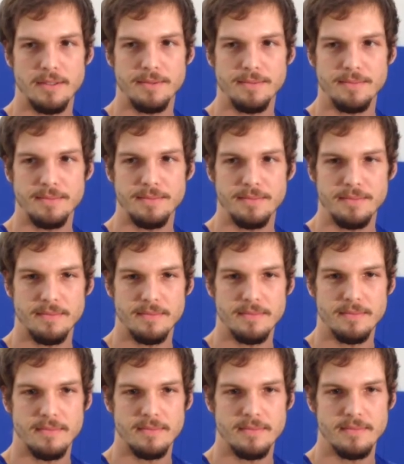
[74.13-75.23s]
I guess
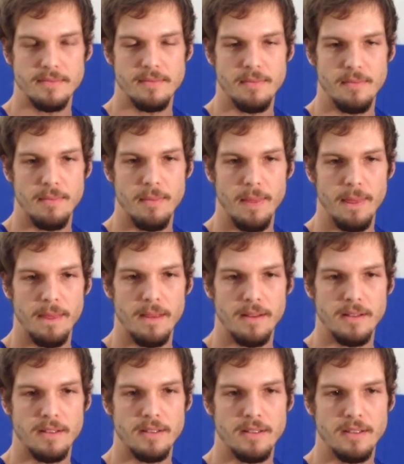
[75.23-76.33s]
how does that
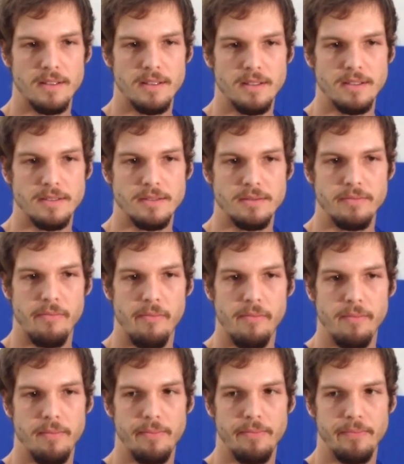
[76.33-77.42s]
change the dynamics
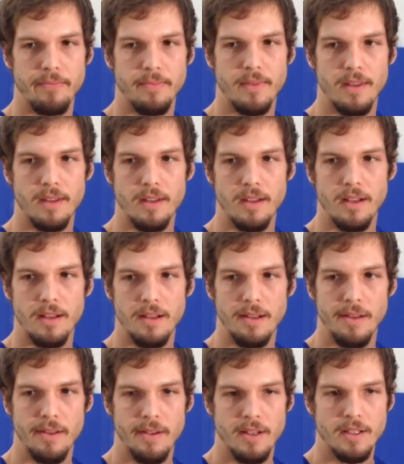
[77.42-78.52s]
when he's not on the floor
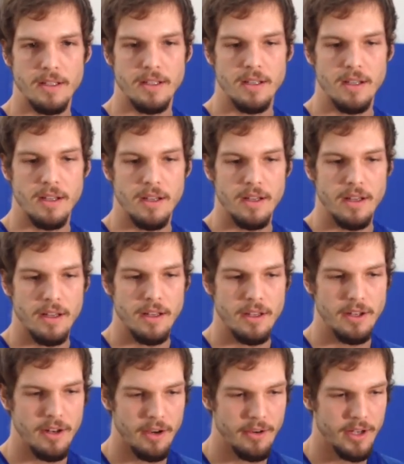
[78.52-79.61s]
for that?
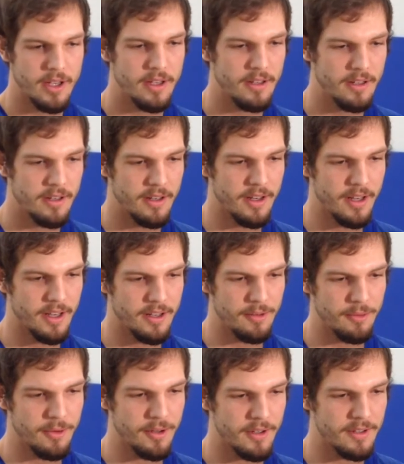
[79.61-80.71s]
You know, it can it
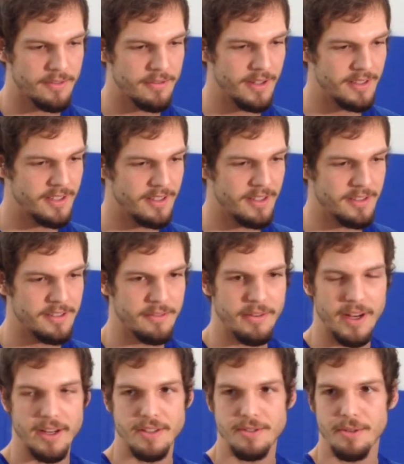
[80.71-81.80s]
can work as a
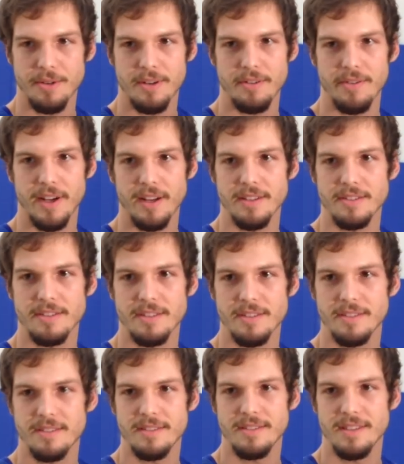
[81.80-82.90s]
disadvantage or
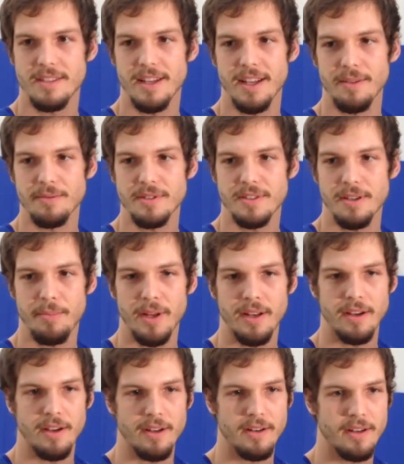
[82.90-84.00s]
advantages to teams
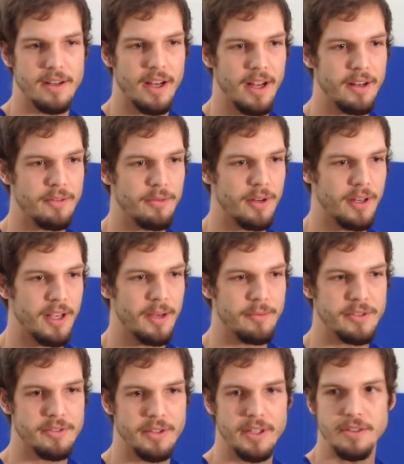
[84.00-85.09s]
depending on kind of what
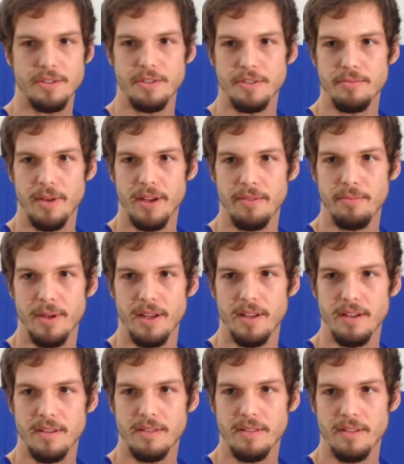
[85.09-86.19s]
chemistry issues may have
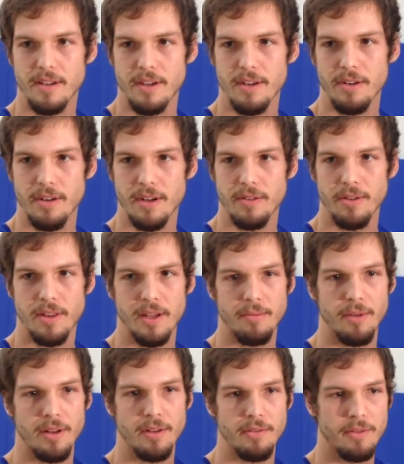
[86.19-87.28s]
been occurring with him
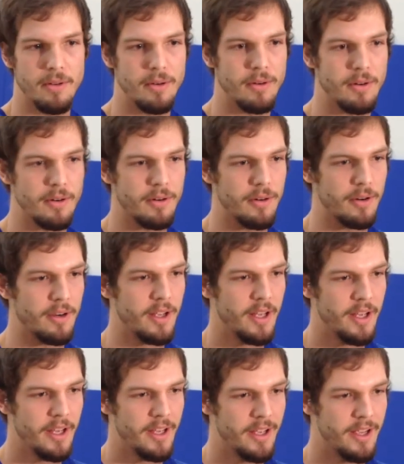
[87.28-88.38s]
on the floor or
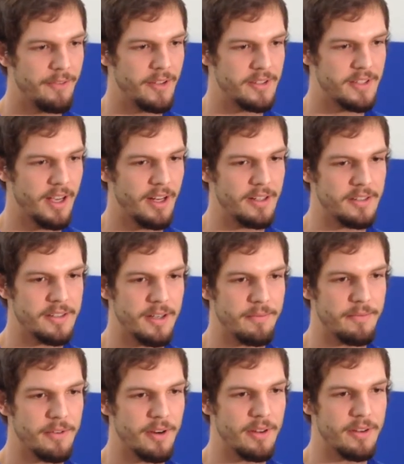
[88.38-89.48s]
if it's kind of something
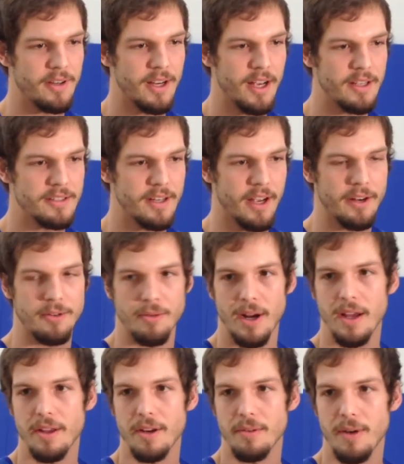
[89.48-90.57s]
for other guys to kind of
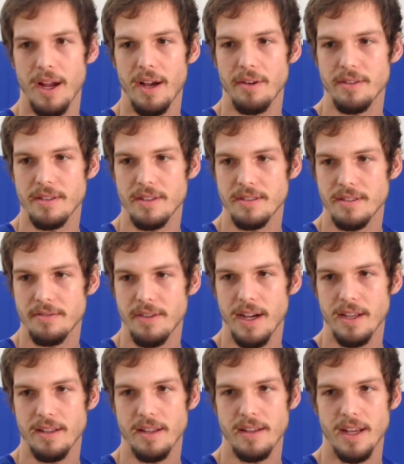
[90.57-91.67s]
rally around is the
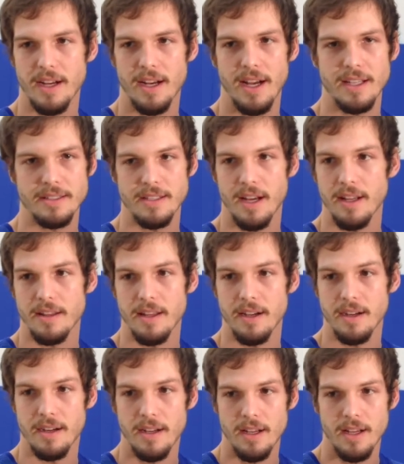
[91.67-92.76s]
fact that that guy's not
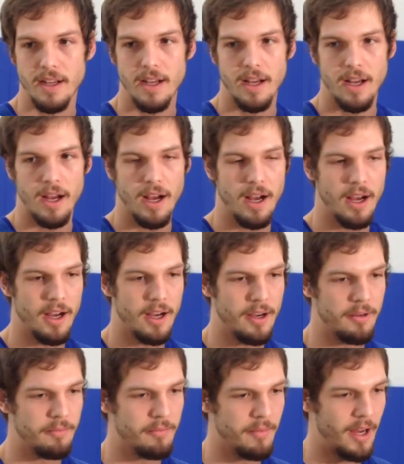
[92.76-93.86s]
there.
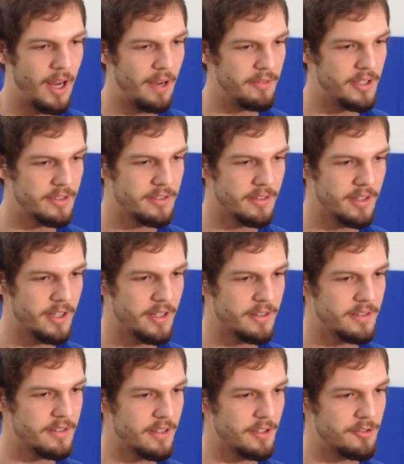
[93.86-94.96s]
Um, obviously,
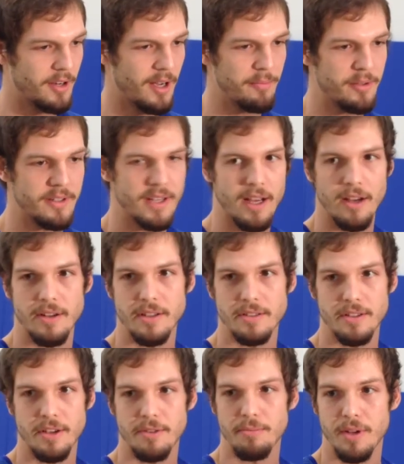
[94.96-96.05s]
it's a drop in talent. He's a
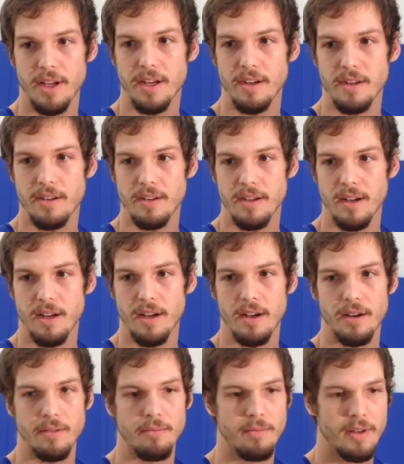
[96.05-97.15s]
good player,
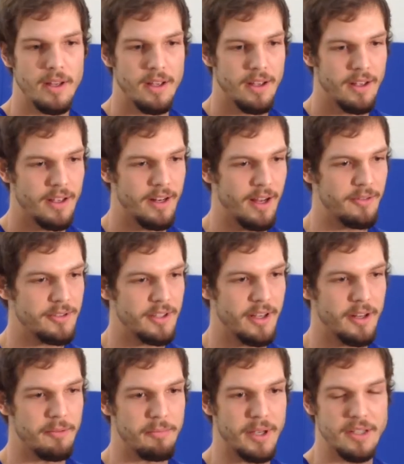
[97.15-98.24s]
um, and obviously
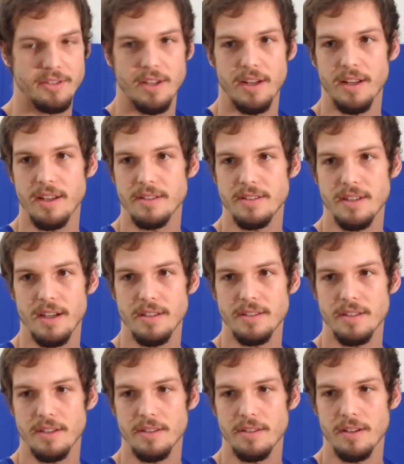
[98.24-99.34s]
hit a big shot against us
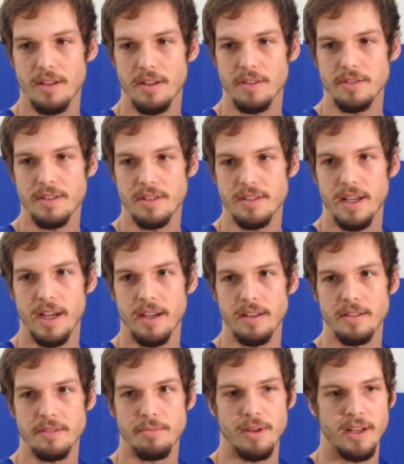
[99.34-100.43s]
there in the closing
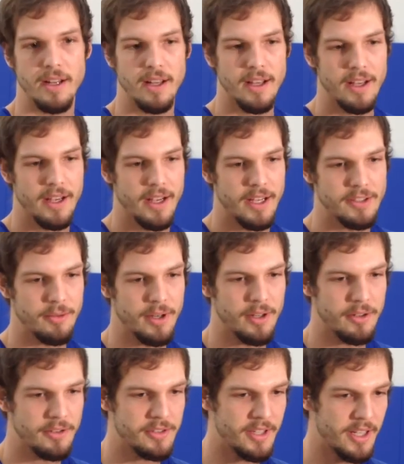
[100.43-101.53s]
seconds. But it's one of
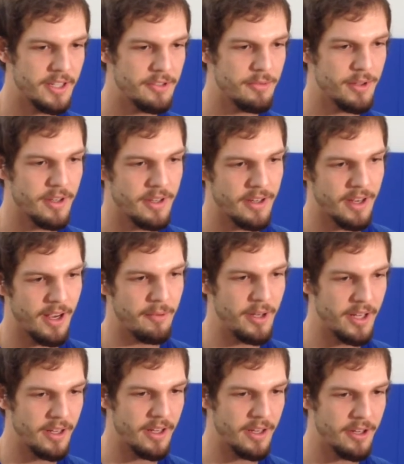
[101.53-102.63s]
those things where I mean,
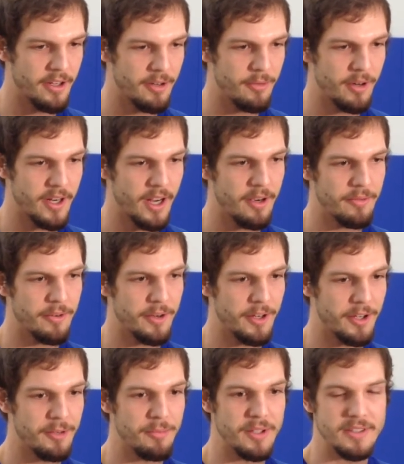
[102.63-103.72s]
it, it could work out for him.
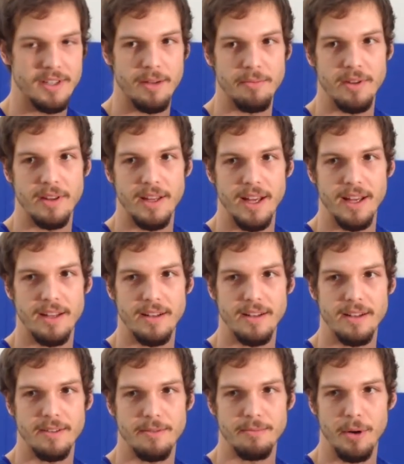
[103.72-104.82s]
It could be something that
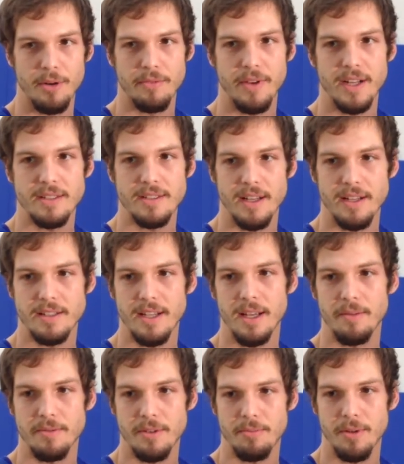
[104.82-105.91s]
motivates that
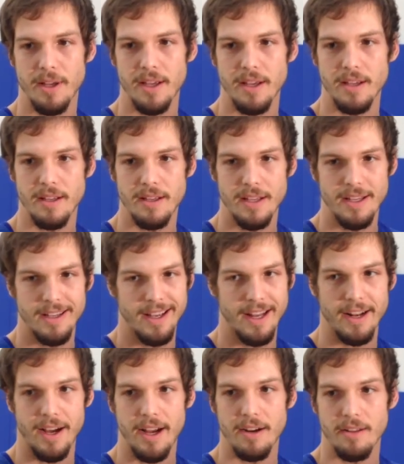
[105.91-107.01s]
team to play at
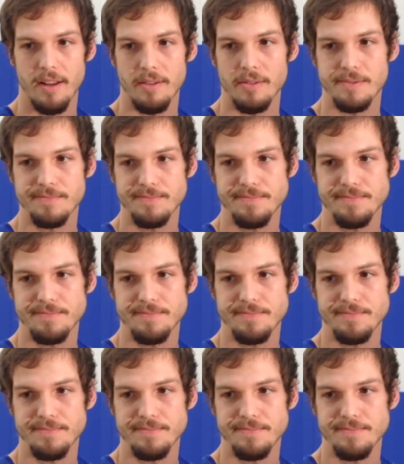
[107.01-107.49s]
a higher level.